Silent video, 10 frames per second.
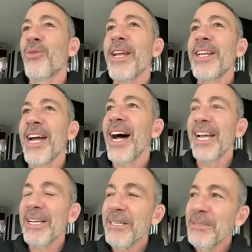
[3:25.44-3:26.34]
a great
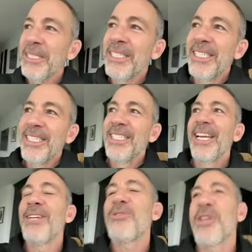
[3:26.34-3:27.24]
guy.
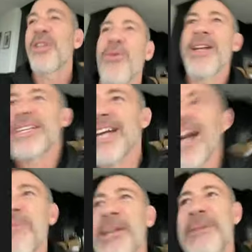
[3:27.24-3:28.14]
Andrew's a great
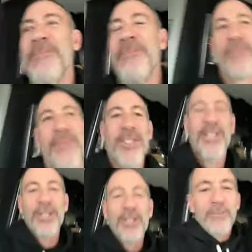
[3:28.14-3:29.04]
guy, man
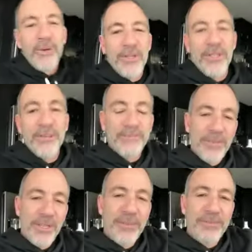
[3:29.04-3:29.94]
just a good person.
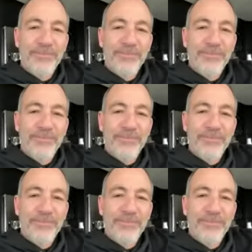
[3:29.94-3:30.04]
So